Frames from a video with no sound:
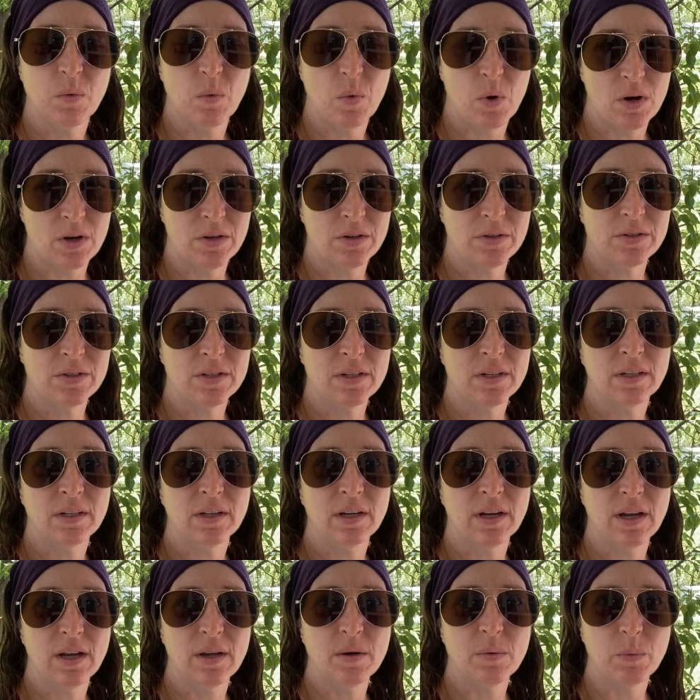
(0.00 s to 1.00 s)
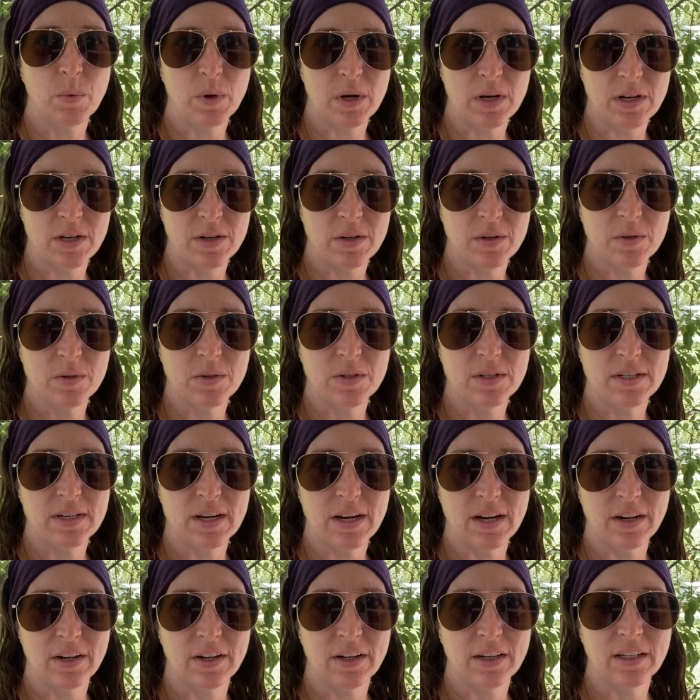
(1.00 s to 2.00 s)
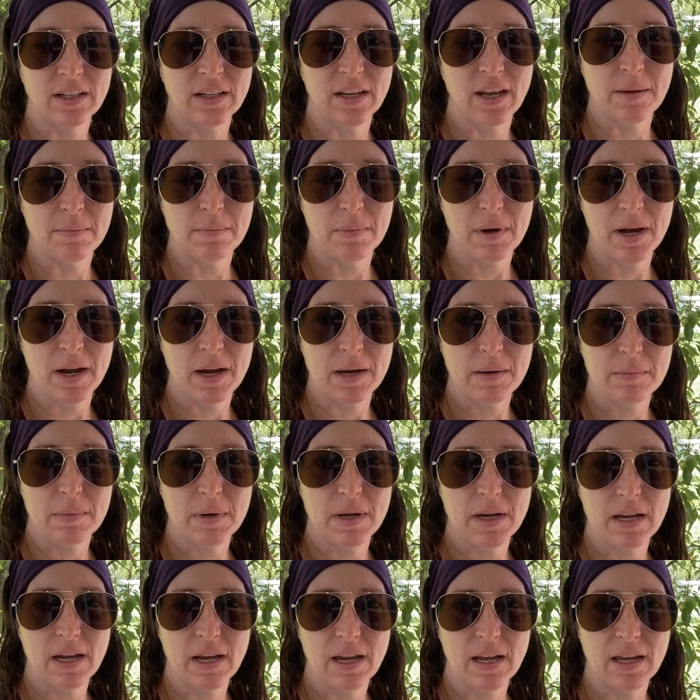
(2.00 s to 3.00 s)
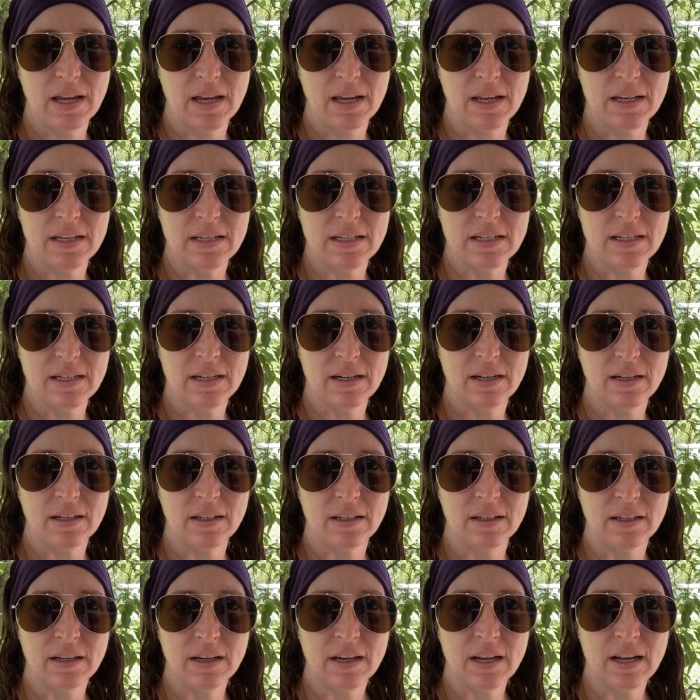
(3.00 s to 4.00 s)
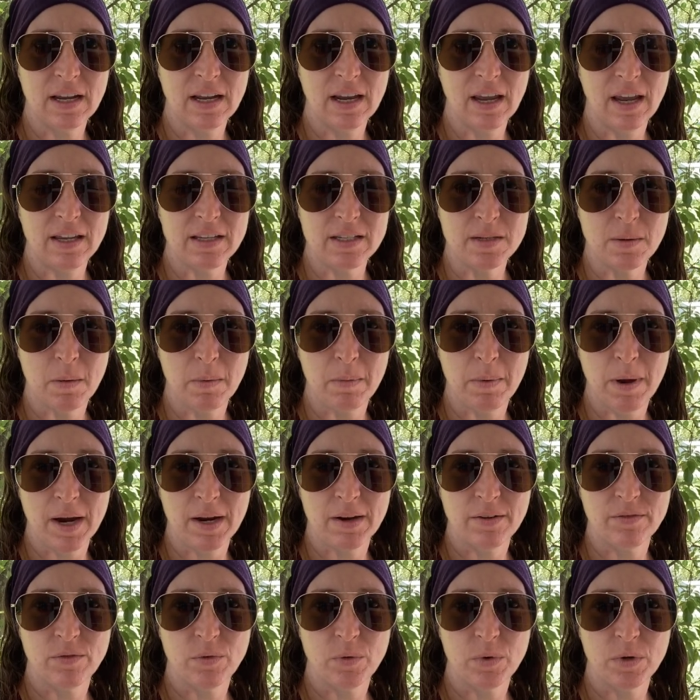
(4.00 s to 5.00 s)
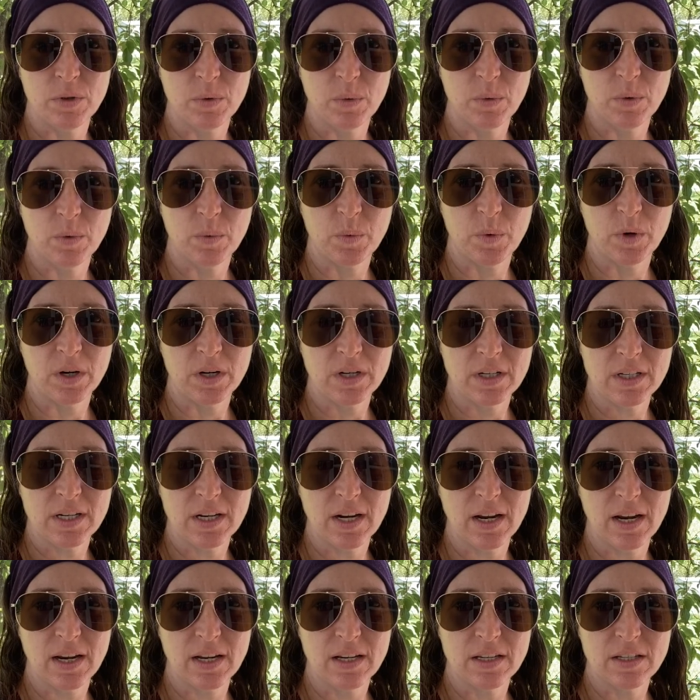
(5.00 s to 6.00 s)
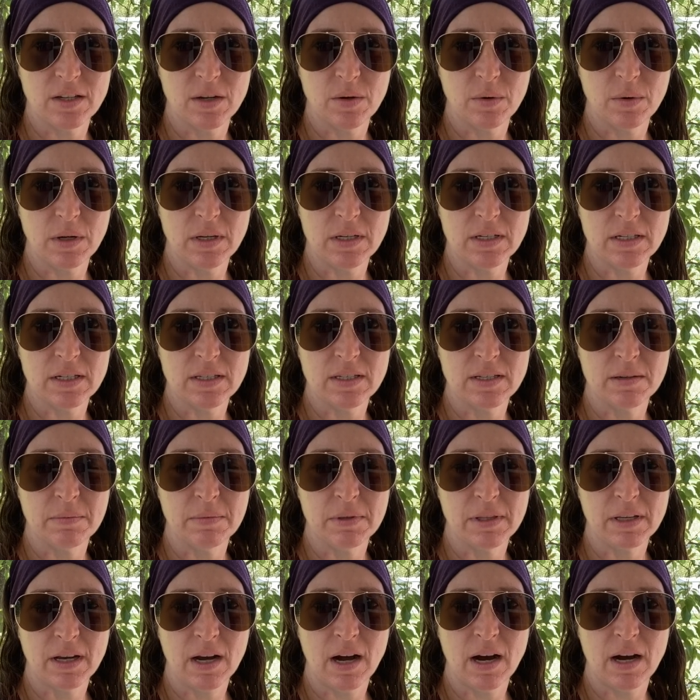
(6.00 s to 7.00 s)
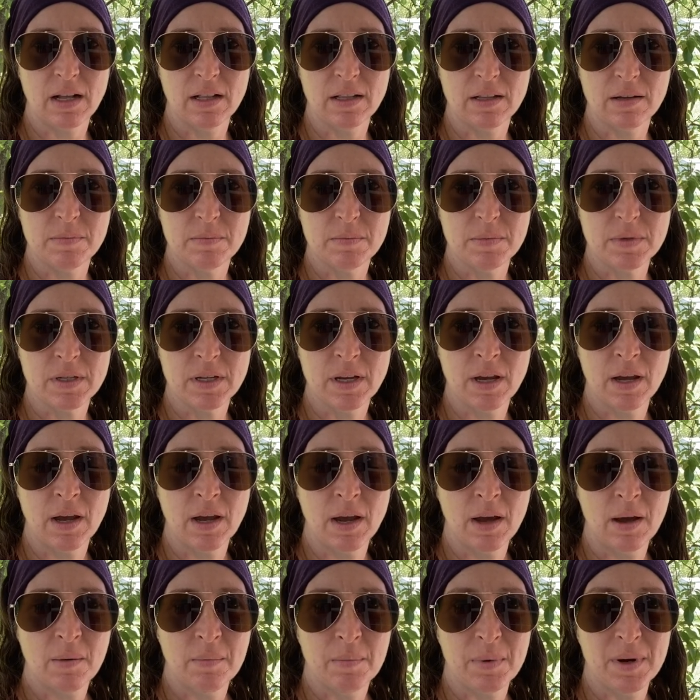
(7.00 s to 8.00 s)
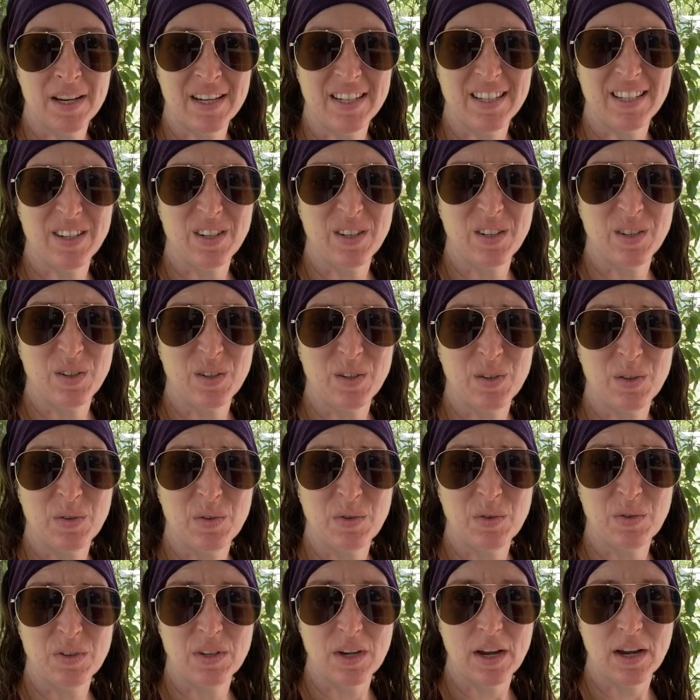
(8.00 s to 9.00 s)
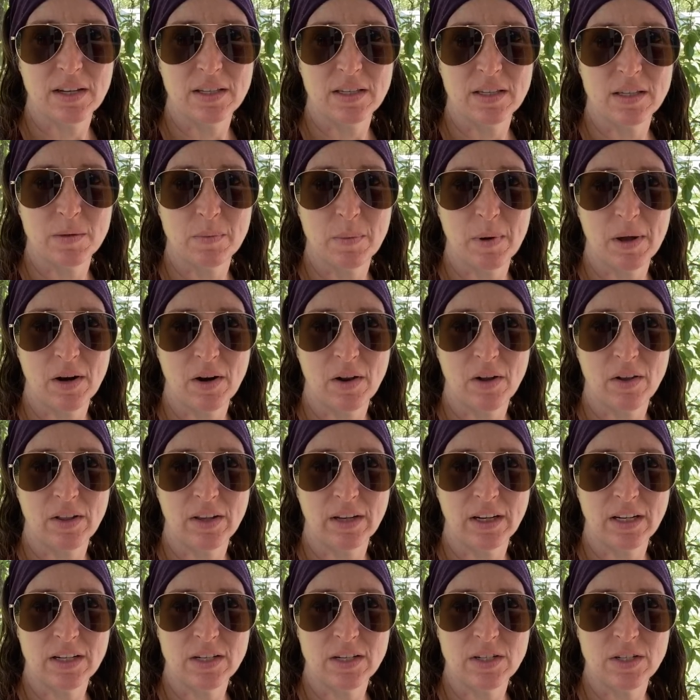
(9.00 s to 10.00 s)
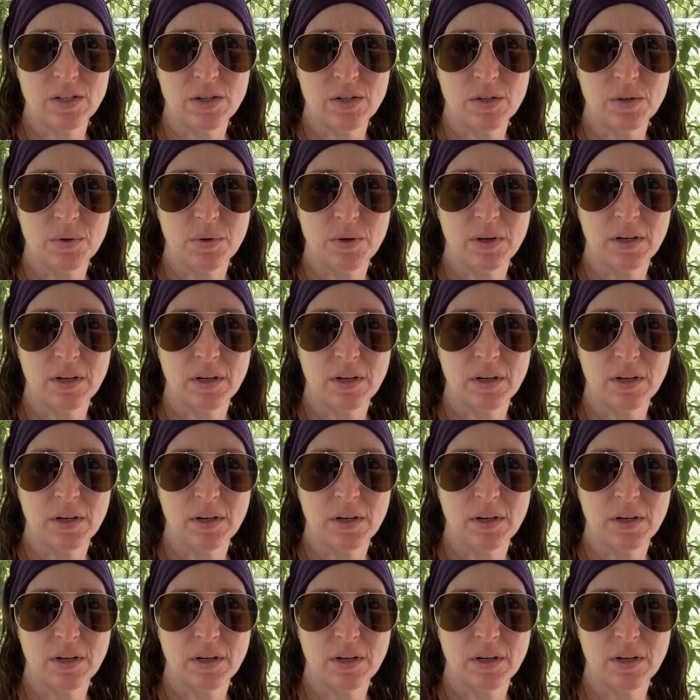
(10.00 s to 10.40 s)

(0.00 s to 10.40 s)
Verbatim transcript: walls, and windows. Darren came behind me and uh, he's going to be back and forth with work today, so he did some of the columns. But two sides is about all I can do